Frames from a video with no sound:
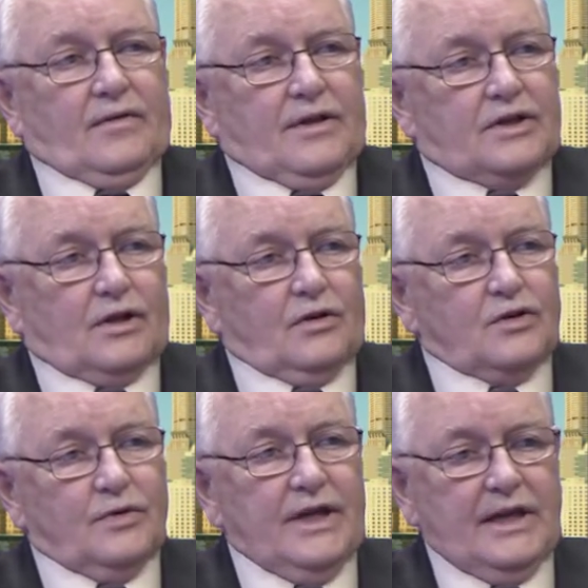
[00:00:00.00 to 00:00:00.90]
this
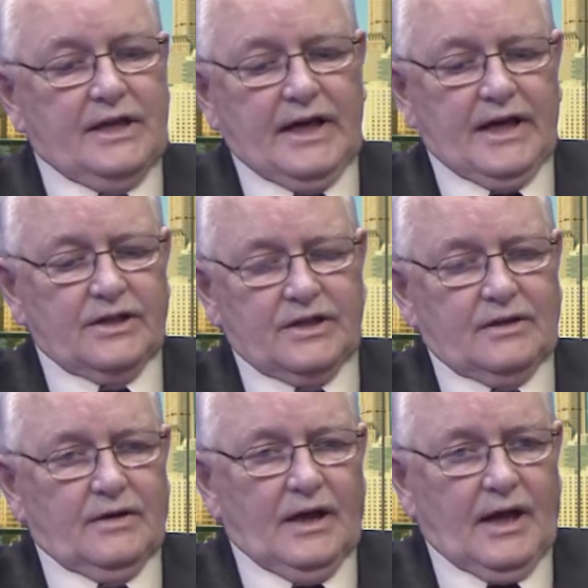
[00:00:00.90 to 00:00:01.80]
close reading
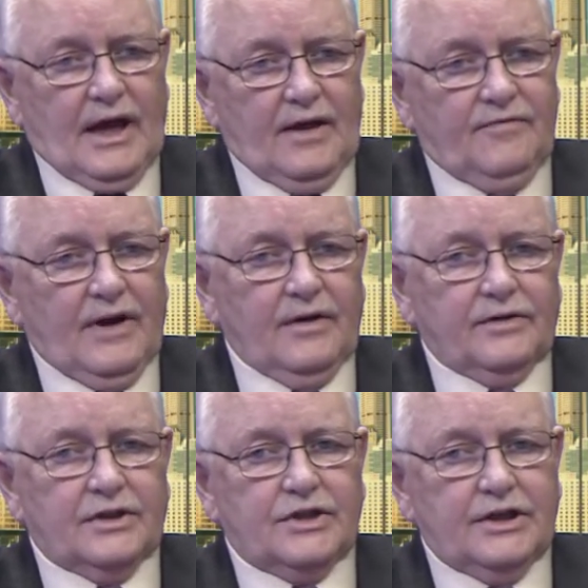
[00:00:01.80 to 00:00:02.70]
test, uh, I
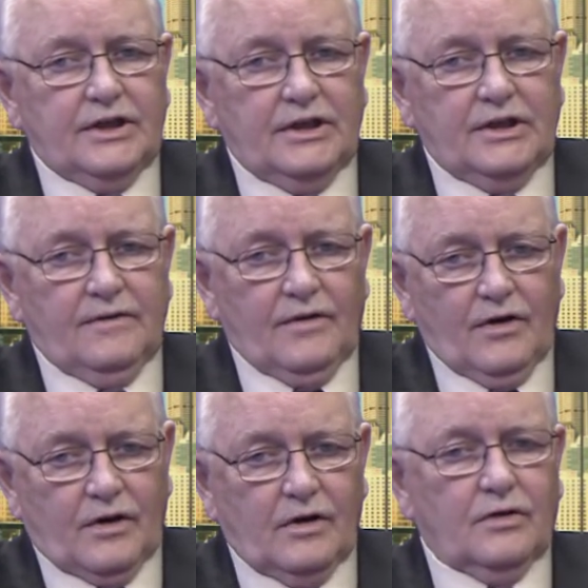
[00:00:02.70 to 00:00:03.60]
found that she
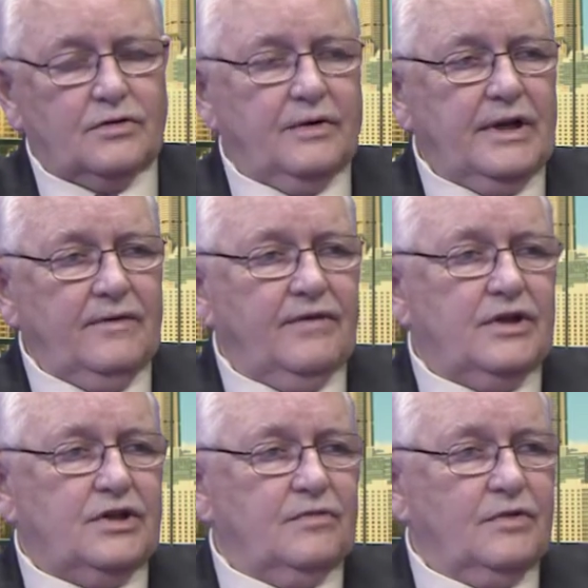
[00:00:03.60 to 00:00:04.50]
her close reading
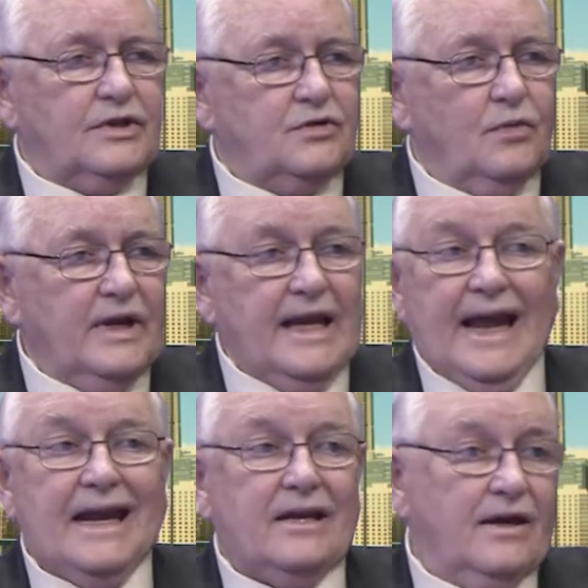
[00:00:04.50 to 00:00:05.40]
vision was
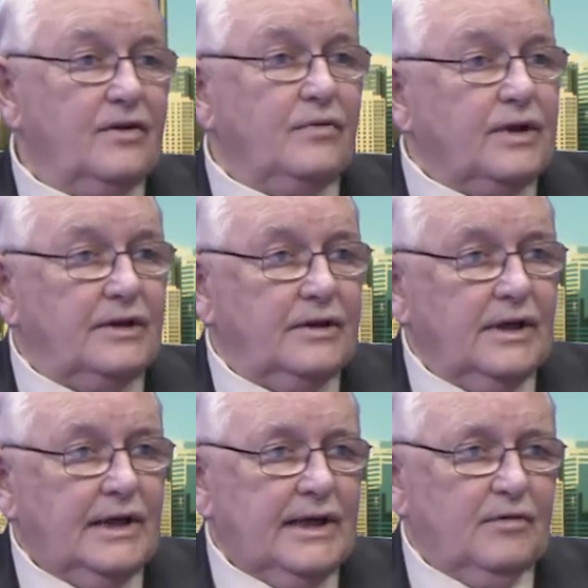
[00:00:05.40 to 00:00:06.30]
2,800
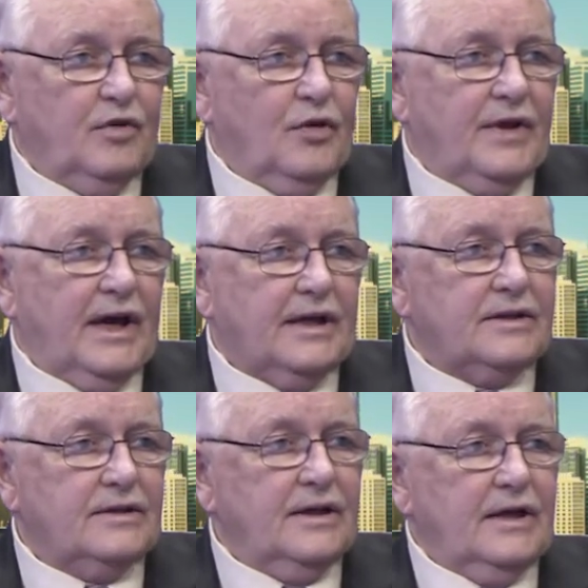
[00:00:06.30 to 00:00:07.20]
in both
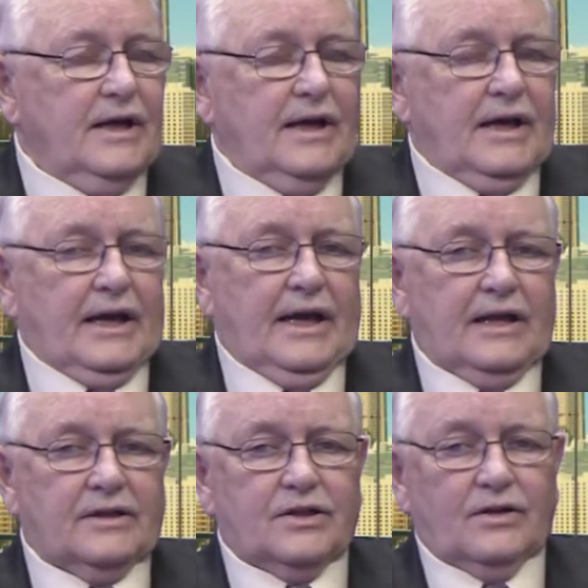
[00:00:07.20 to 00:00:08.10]
eyes,
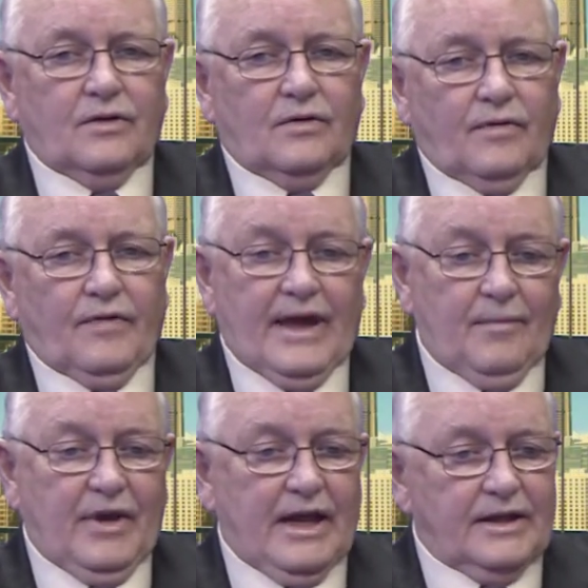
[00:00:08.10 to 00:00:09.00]
and so
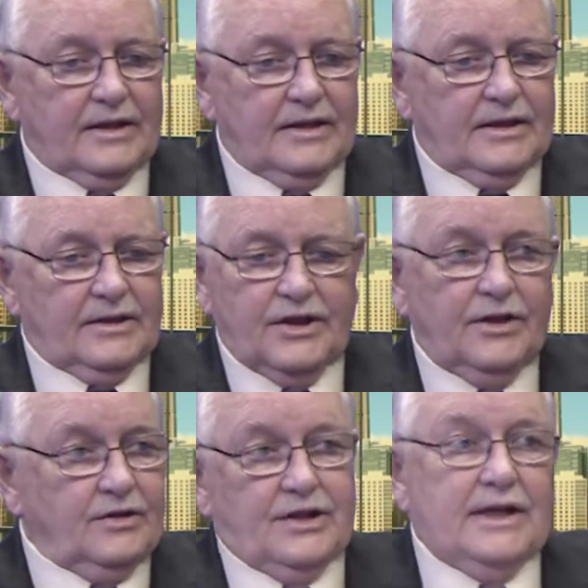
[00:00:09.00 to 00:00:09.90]
that meant she
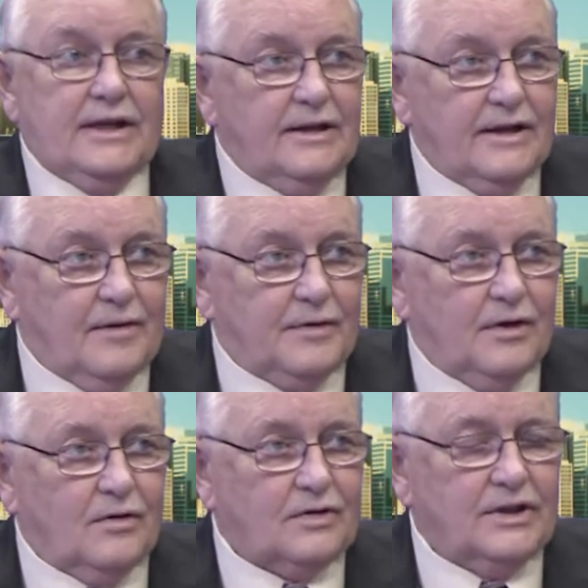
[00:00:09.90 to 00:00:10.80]
couldn't see anything up
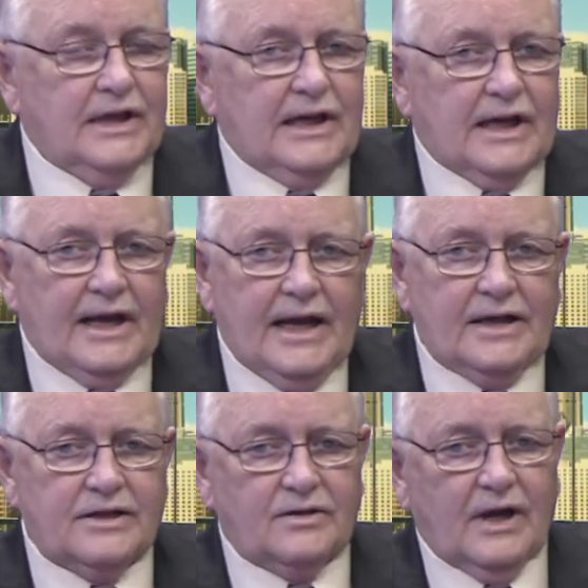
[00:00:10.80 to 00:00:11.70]
close. And I
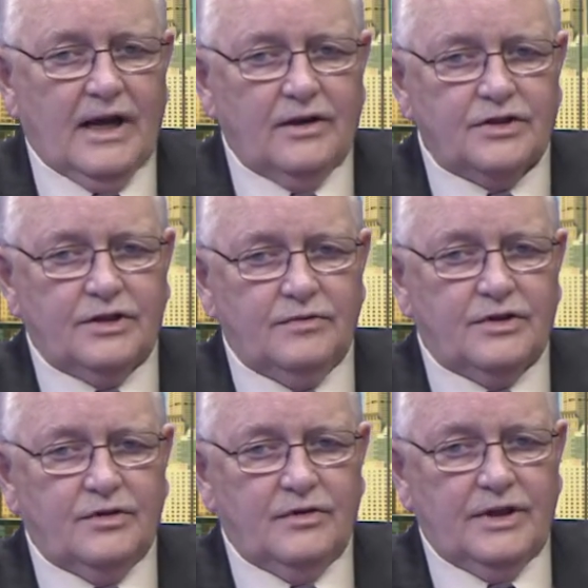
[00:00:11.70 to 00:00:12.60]
asked her how she
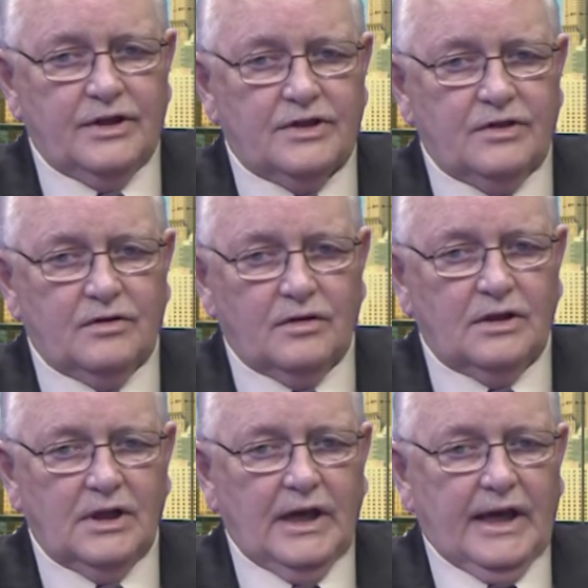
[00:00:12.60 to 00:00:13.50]
was doing in
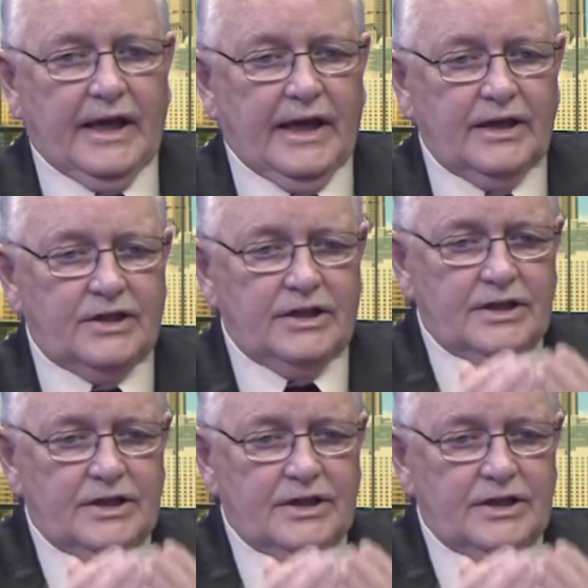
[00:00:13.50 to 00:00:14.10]
school, and she